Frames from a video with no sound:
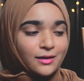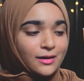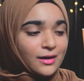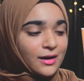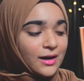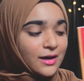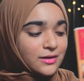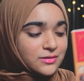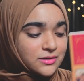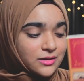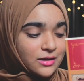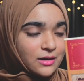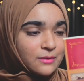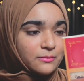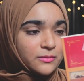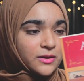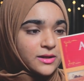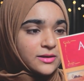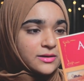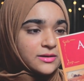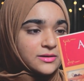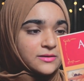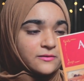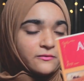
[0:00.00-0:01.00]
It's a
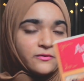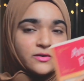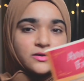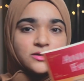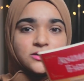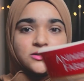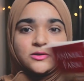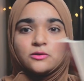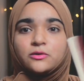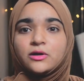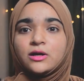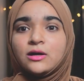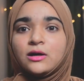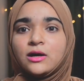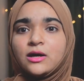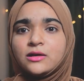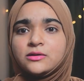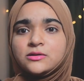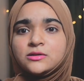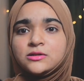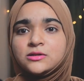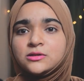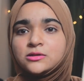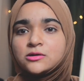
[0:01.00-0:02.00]
completely different story.
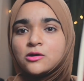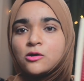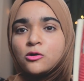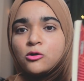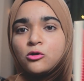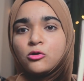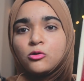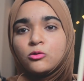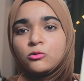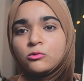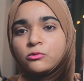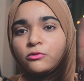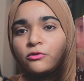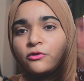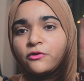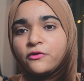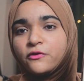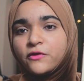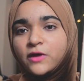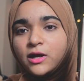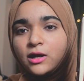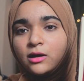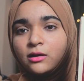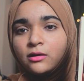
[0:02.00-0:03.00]
It's so
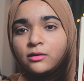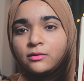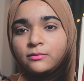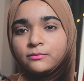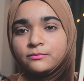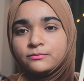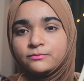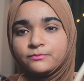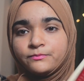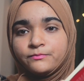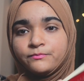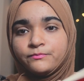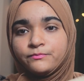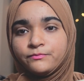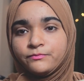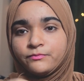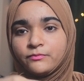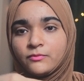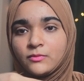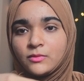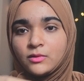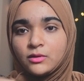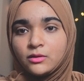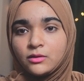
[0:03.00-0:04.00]
thin,
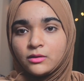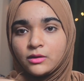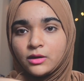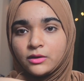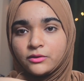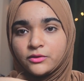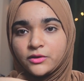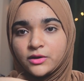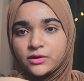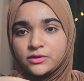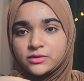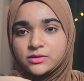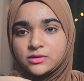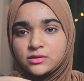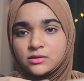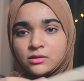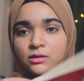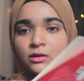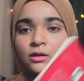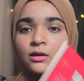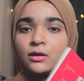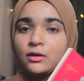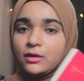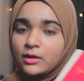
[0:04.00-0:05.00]
like this,
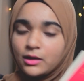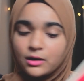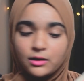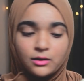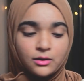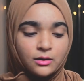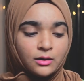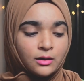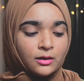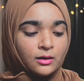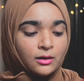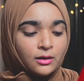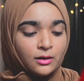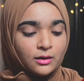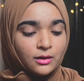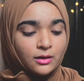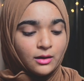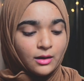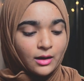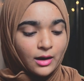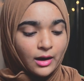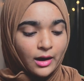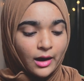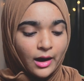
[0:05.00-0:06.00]
okay?
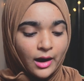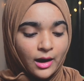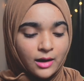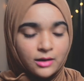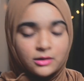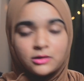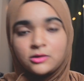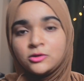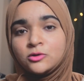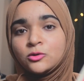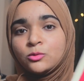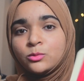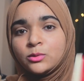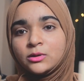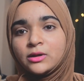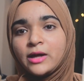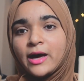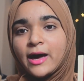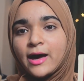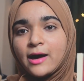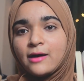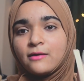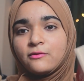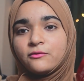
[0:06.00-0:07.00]
And you will
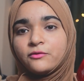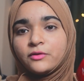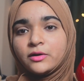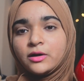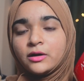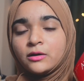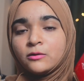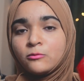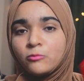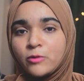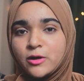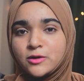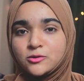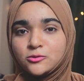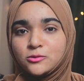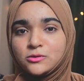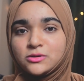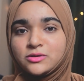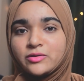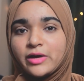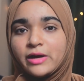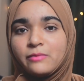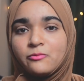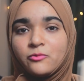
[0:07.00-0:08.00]
have a great
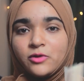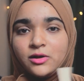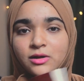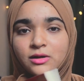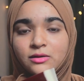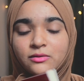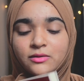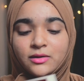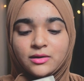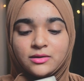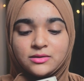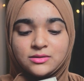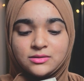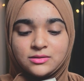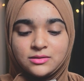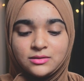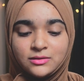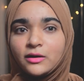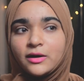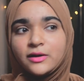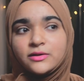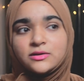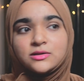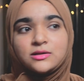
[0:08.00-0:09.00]
old time reading this.
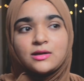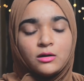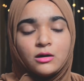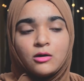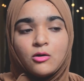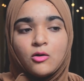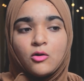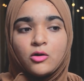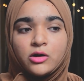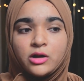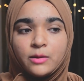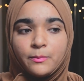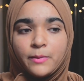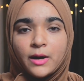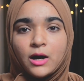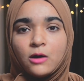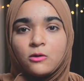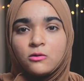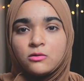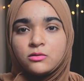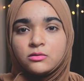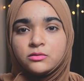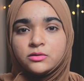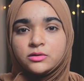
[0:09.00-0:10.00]
It's all
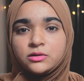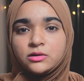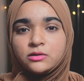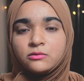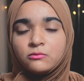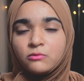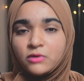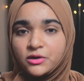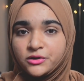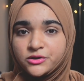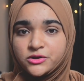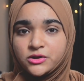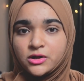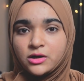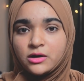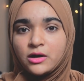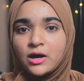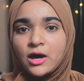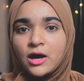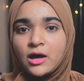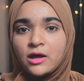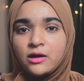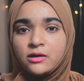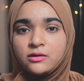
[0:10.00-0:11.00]
about Russia
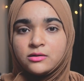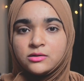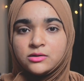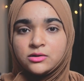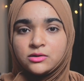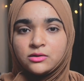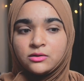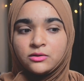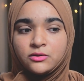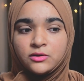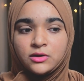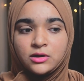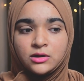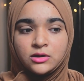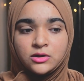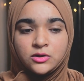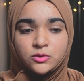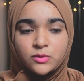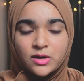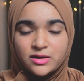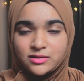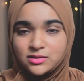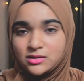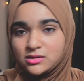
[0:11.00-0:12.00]
and the
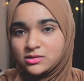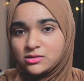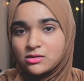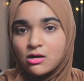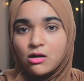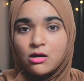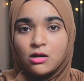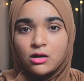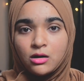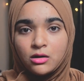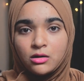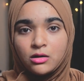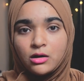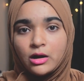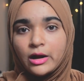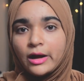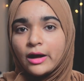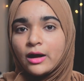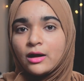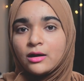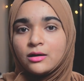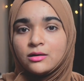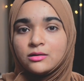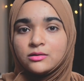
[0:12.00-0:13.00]
USSR
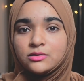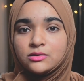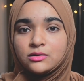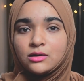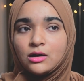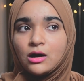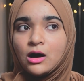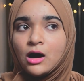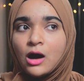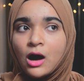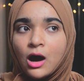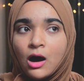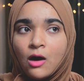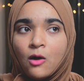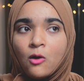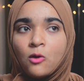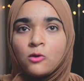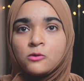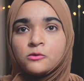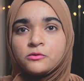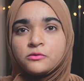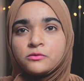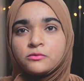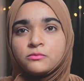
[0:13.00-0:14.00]
and
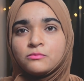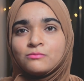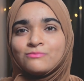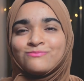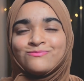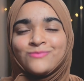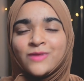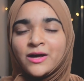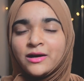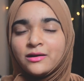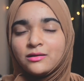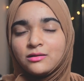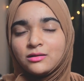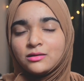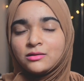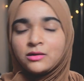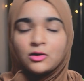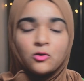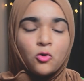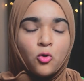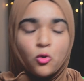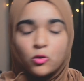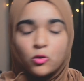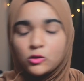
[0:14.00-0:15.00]
how, like, the
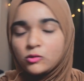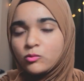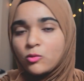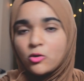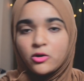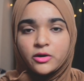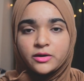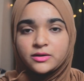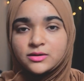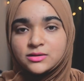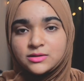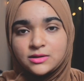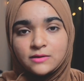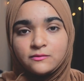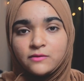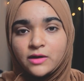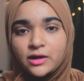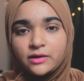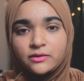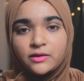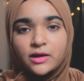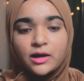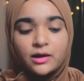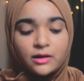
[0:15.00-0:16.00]
Cold War and stuff
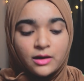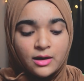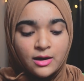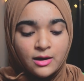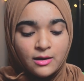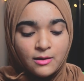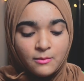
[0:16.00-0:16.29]
like that.